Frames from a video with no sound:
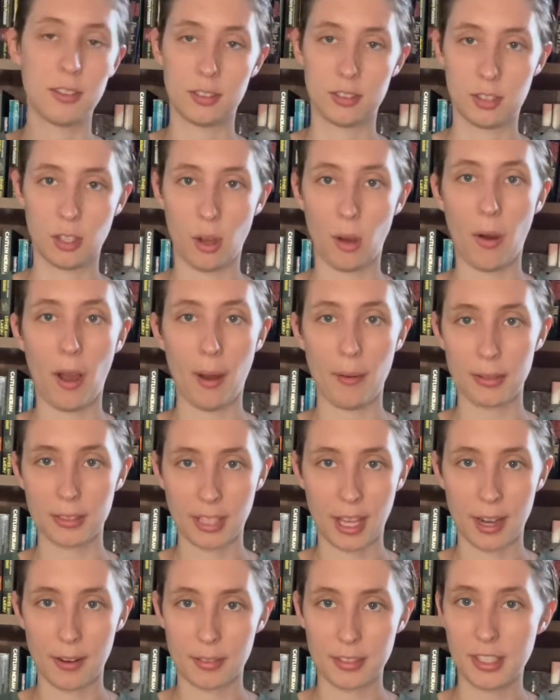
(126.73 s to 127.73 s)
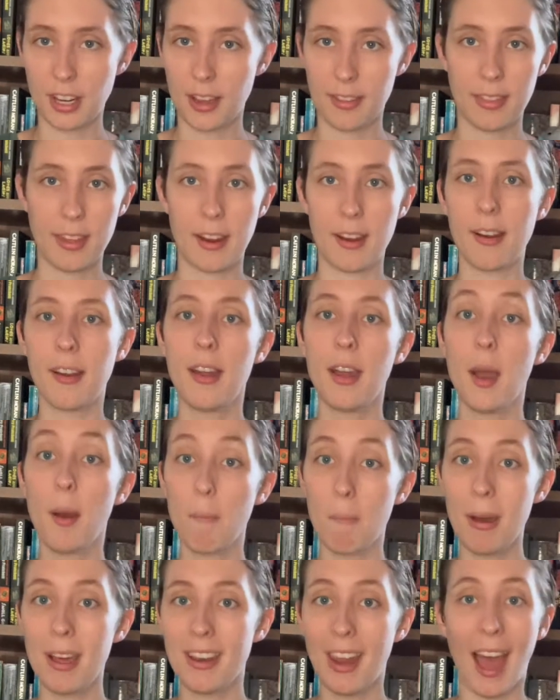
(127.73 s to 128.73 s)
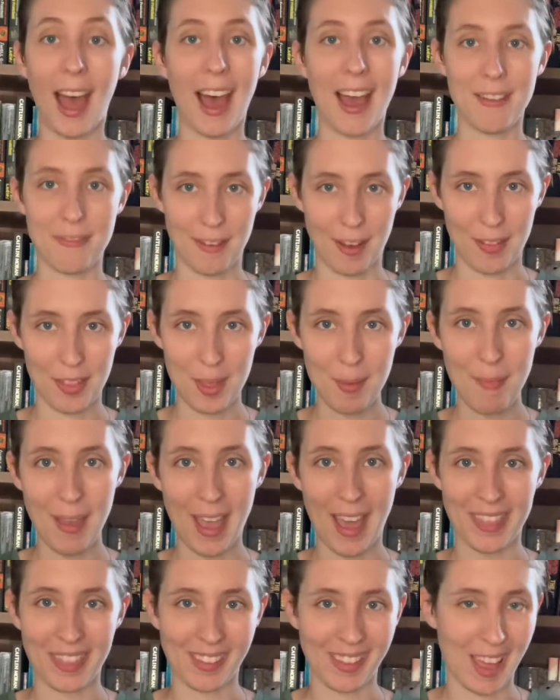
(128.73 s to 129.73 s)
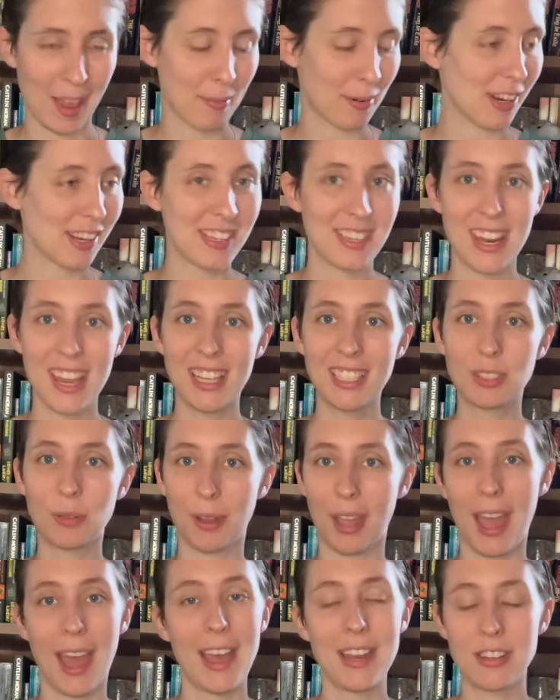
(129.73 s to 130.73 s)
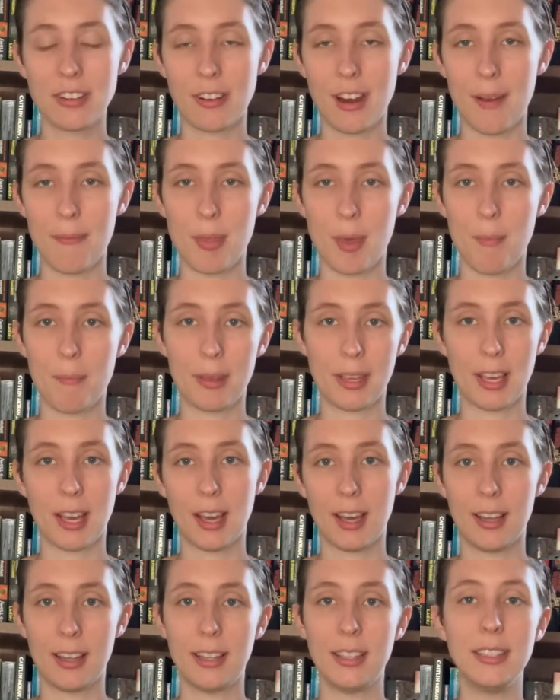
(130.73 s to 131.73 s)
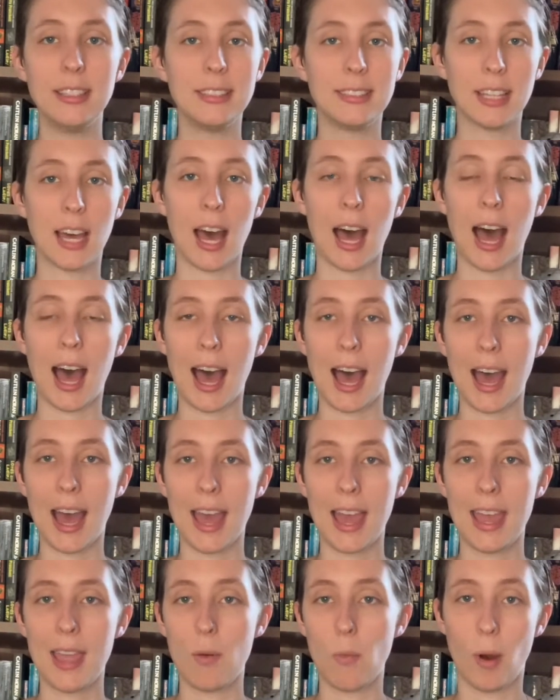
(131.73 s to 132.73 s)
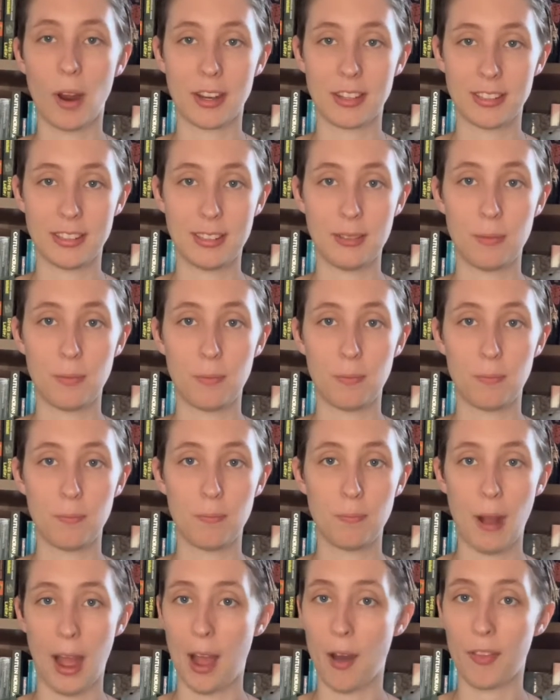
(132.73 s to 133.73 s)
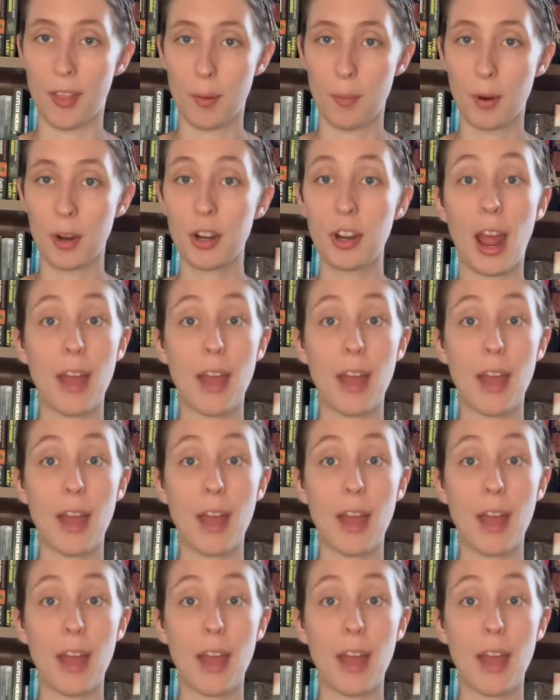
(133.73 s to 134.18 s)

so I was kind of stuck there, but I found them at the library today, so I had to grab them because I want to see how they were.